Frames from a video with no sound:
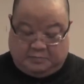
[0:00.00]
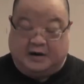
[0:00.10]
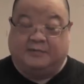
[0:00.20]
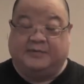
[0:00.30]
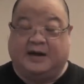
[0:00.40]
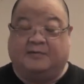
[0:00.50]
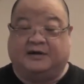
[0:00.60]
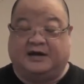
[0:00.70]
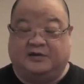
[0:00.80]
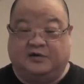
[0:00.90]
it'll be
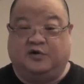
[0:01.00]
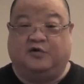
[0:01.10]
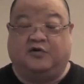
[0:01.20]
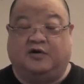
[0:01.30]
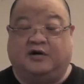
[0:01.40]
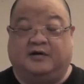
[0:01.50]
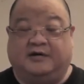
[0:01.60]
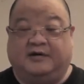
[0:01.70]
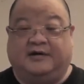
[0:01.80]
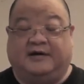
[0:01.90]
able to endure,
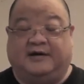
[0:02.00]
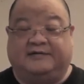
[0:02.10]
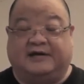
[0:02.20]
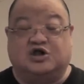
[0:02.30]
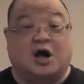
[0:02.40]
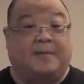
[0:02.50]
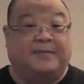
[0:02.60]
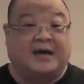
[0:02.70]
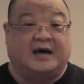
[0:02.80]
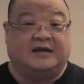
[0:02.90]
say,
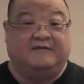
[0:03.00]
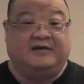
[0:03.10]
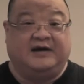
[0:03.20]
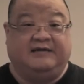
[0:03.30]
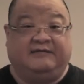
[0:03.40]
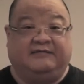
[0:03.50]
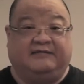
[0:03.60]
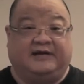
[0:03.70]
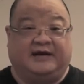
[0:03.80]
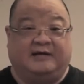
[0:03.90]
chopping activities,